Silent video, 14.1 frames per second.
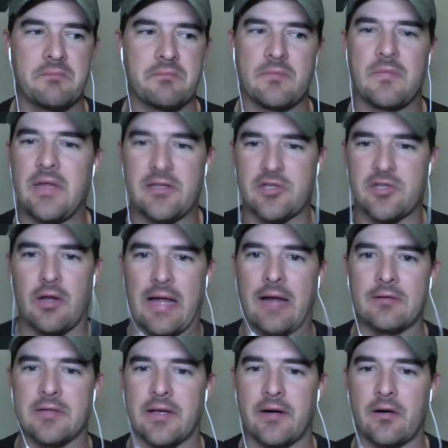It's all out
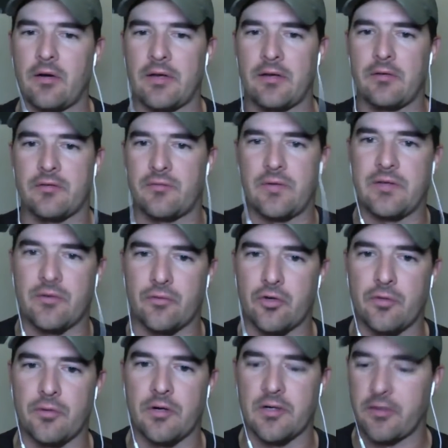there. All you do is read the rule
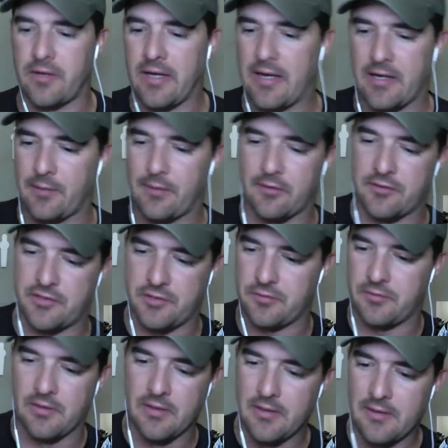book. Okay, I go, I'll shoot
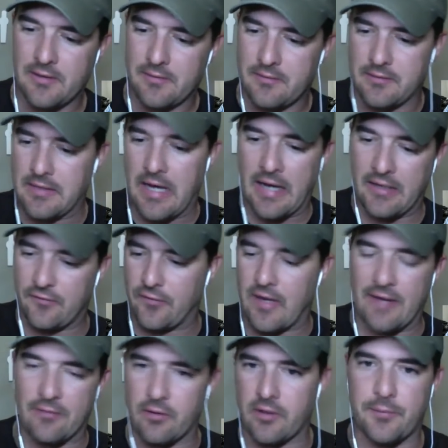95 to
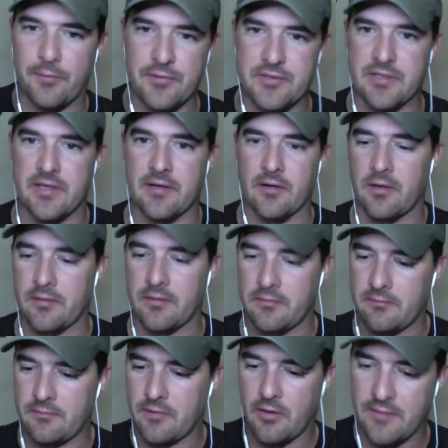100 percent on
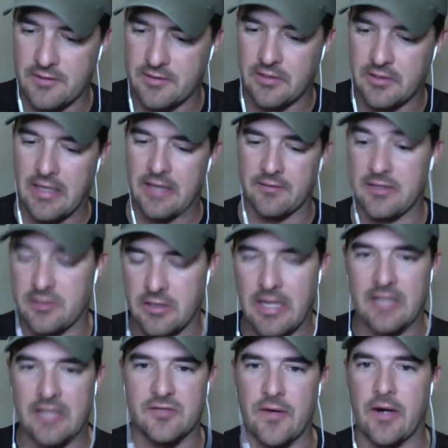on this class these
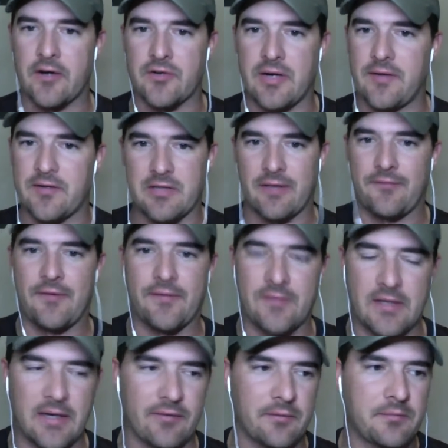classifiers. Right, there's like 50 of
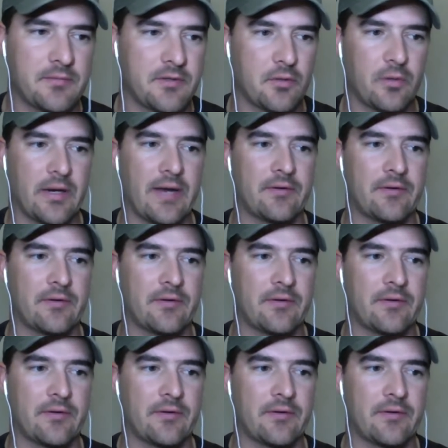them or whatever.